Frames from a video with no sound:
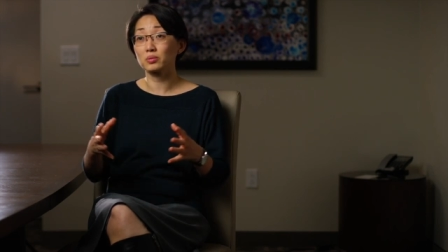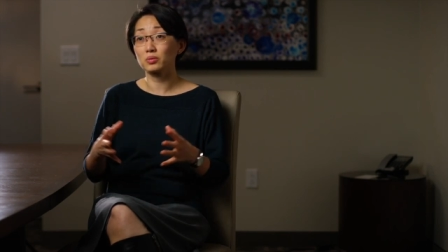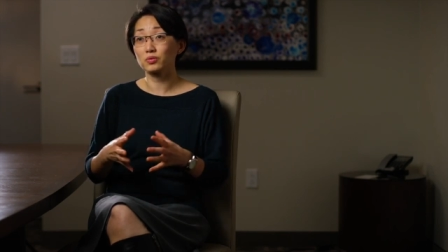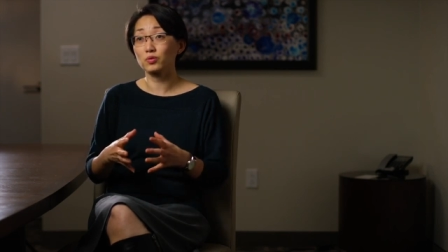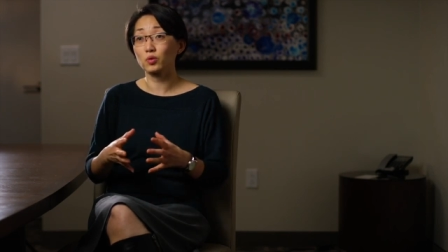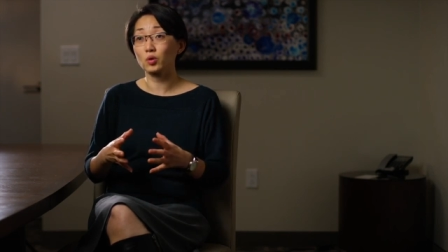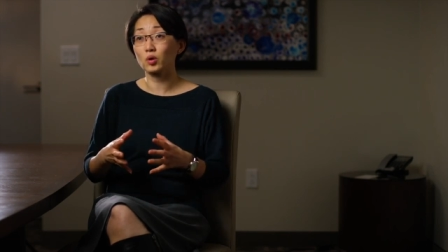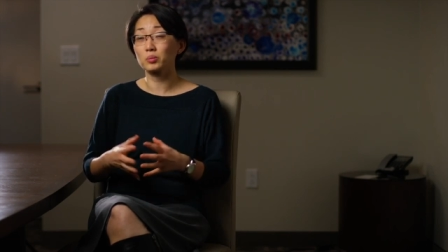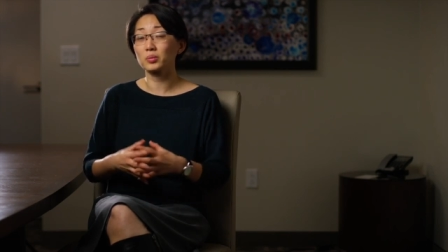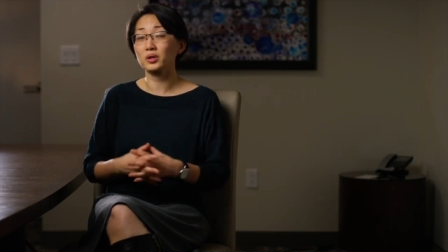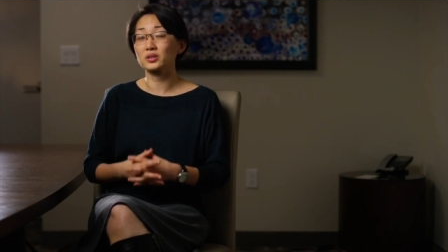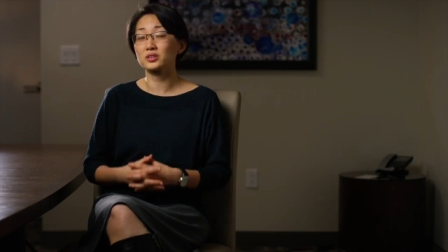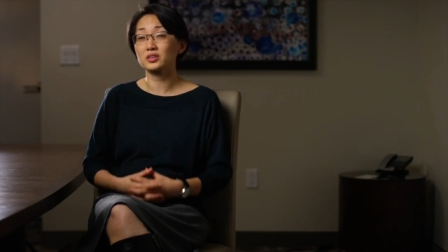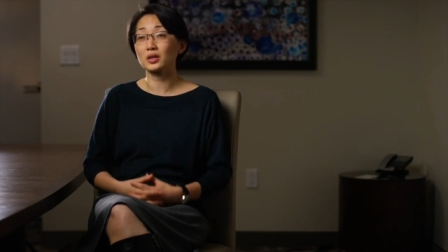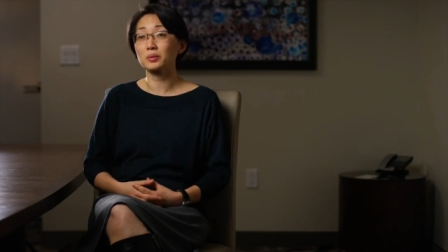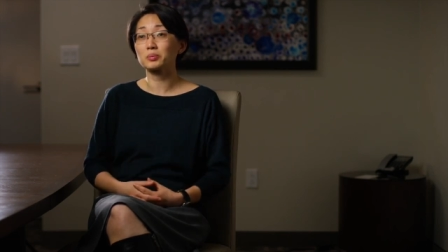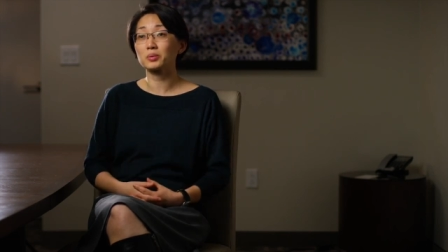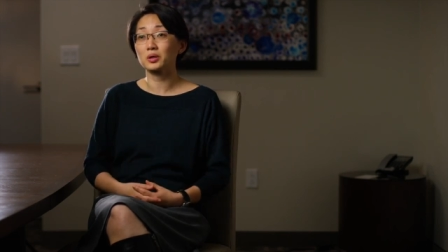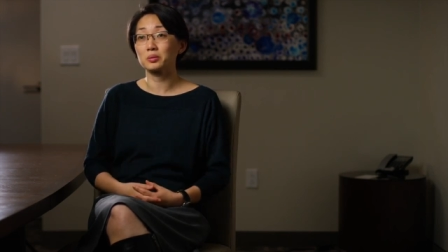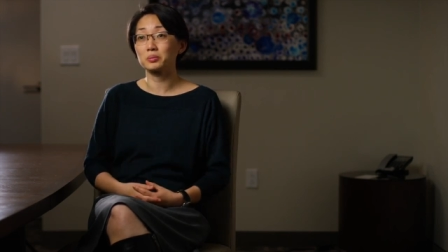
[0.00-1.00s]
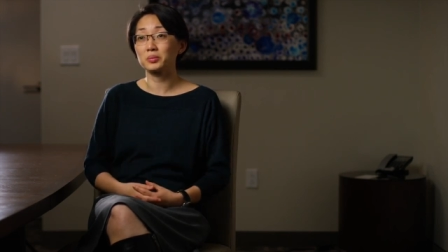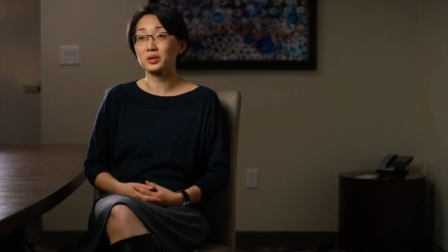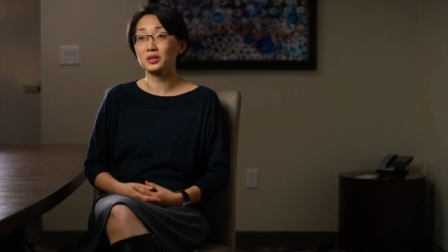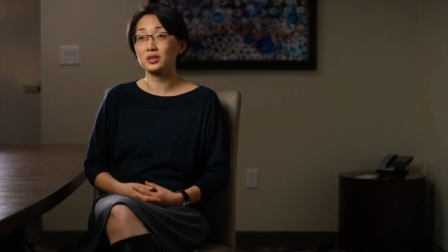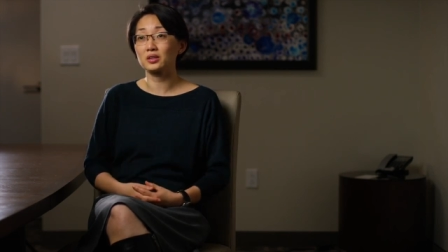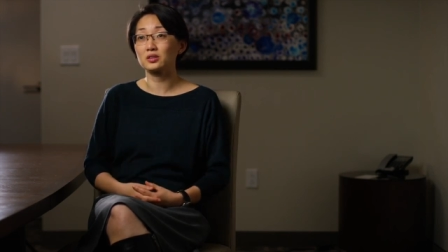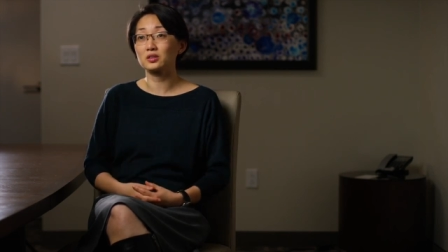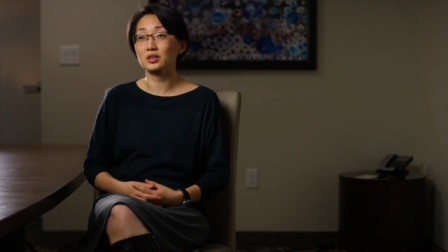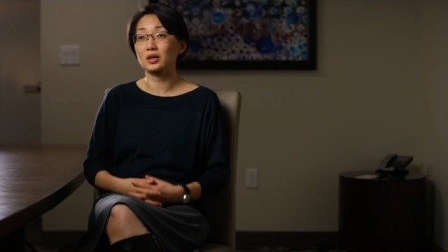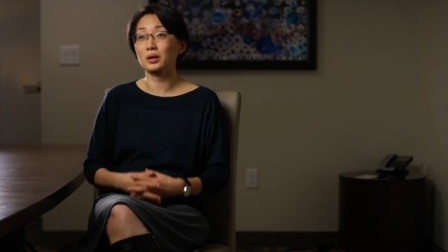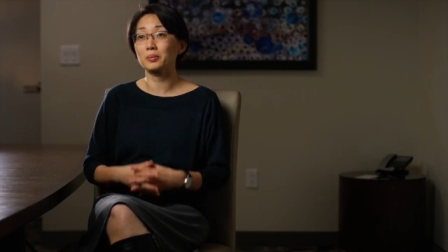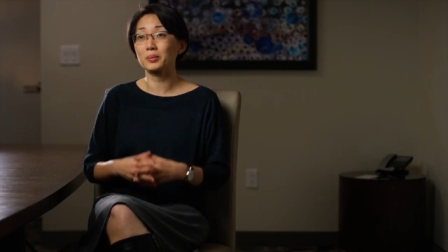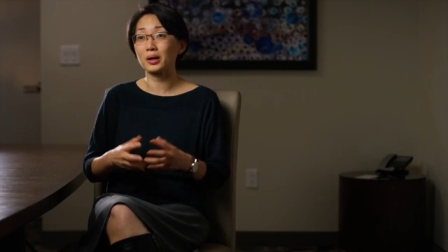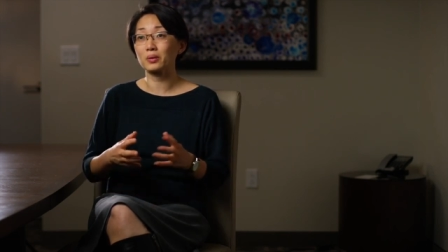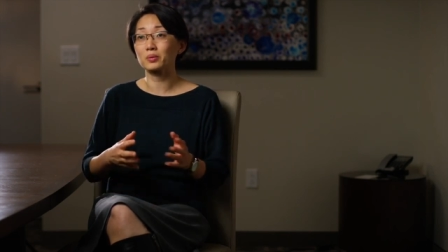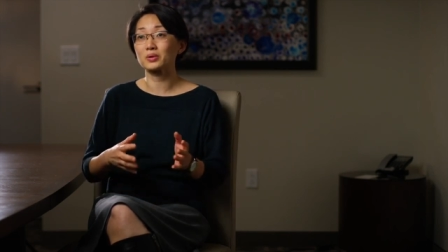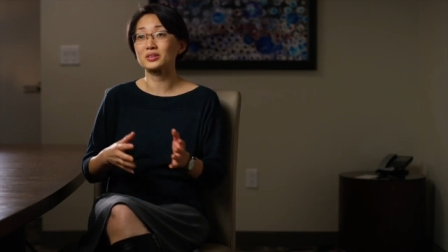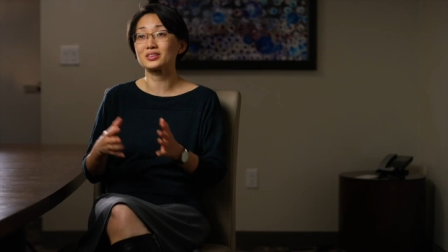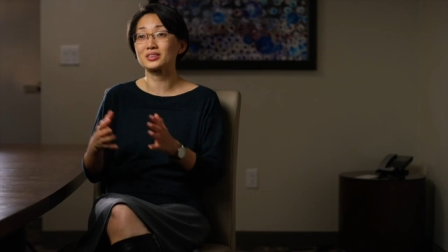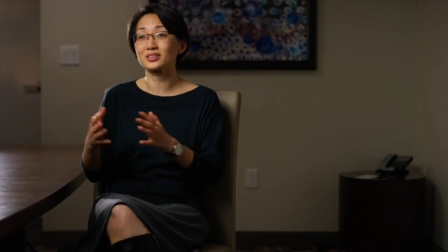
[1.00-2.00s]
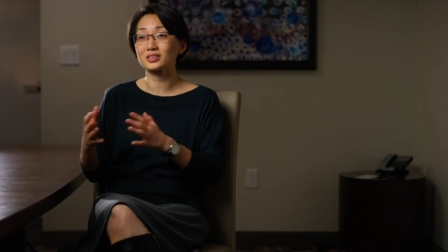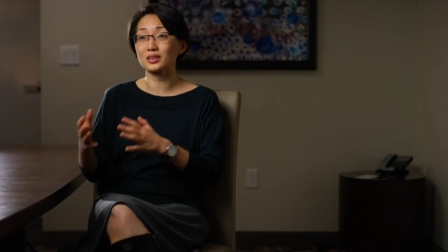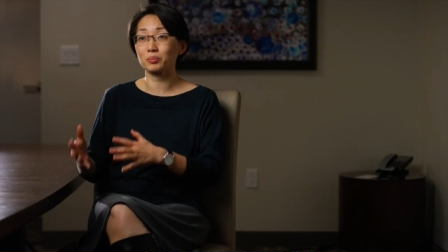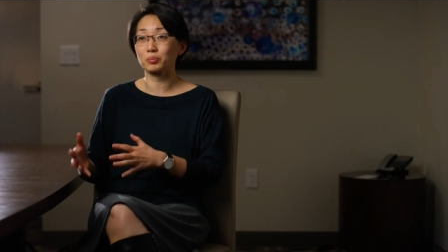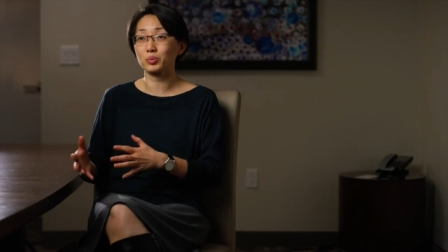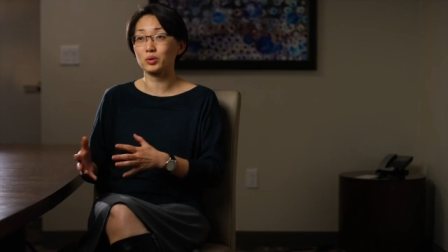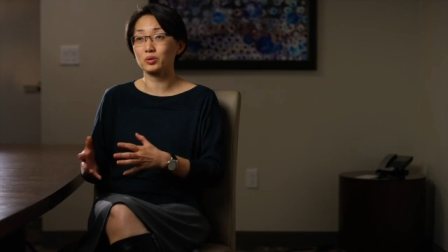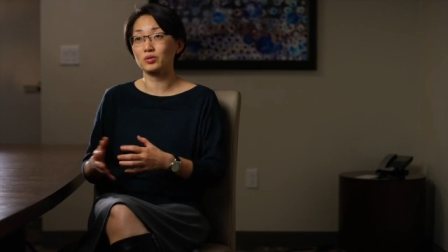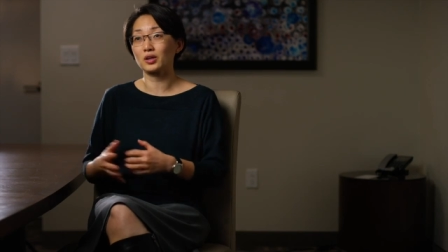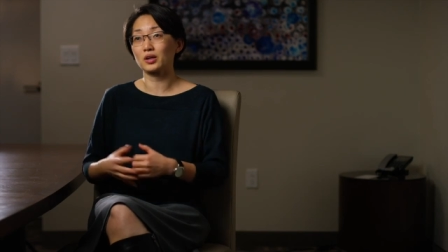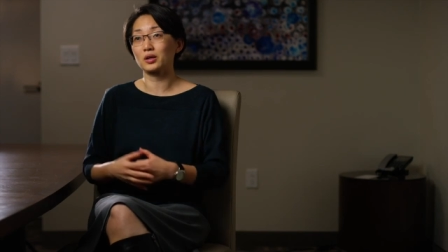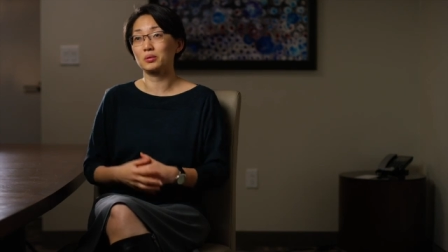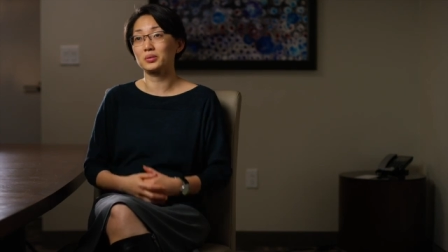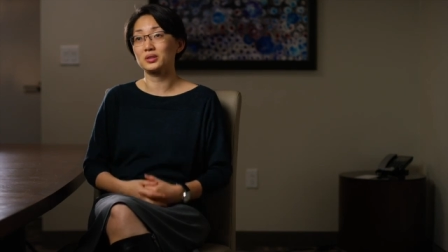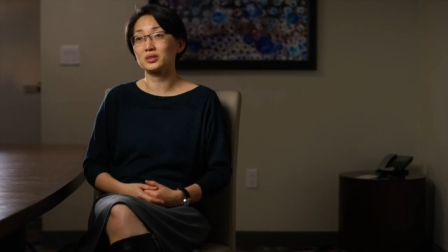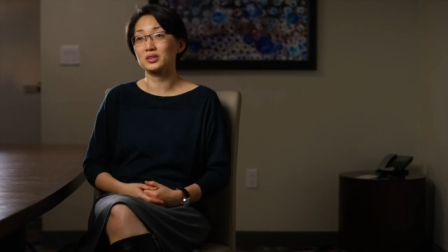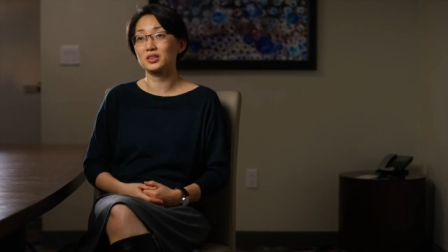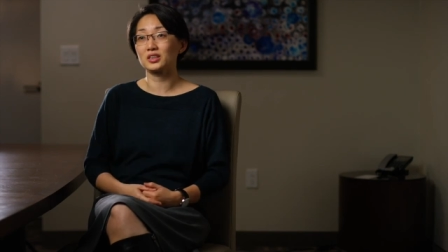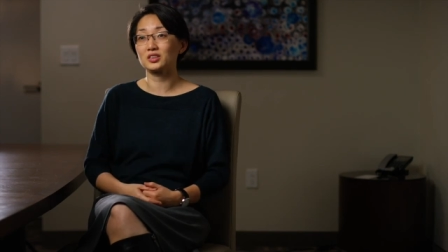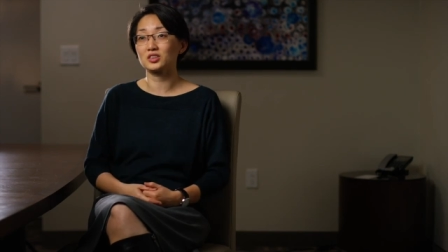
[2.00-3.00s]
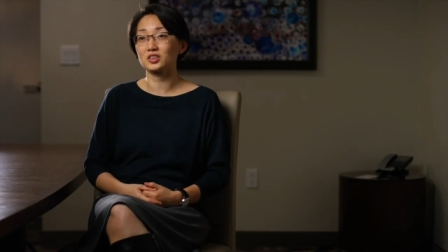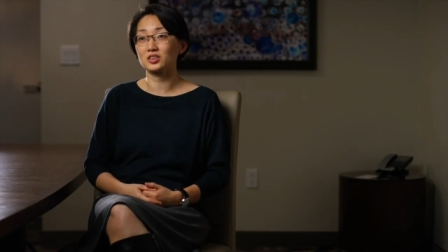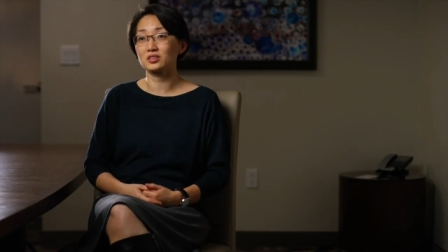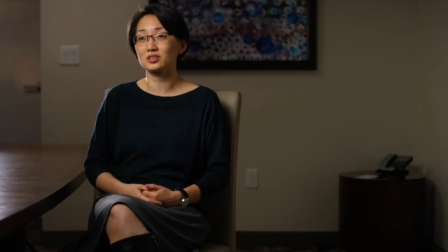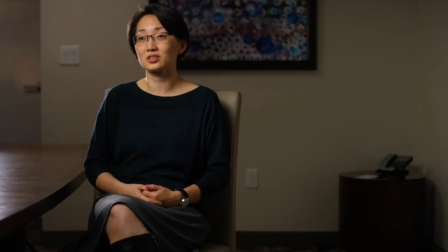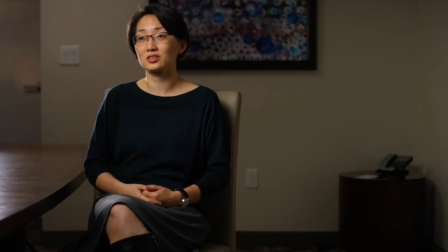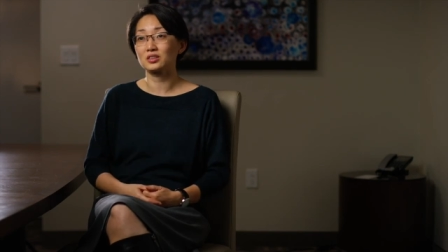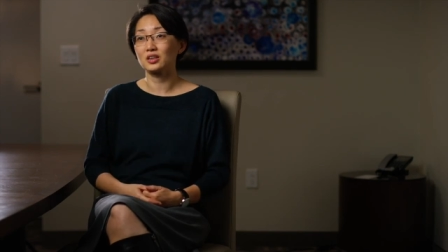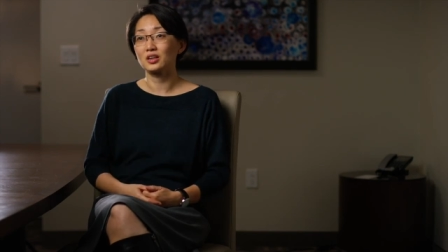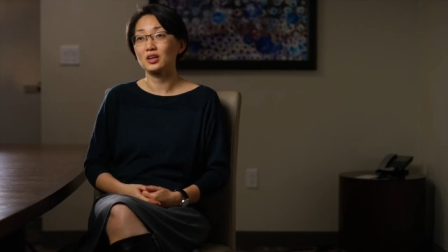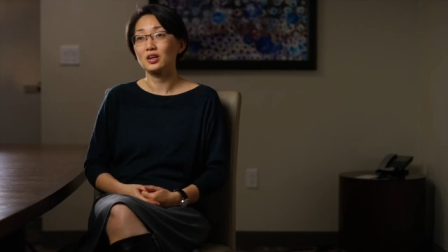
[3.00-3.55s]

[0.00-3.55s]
form a subcommittee to come out with separate recommendations.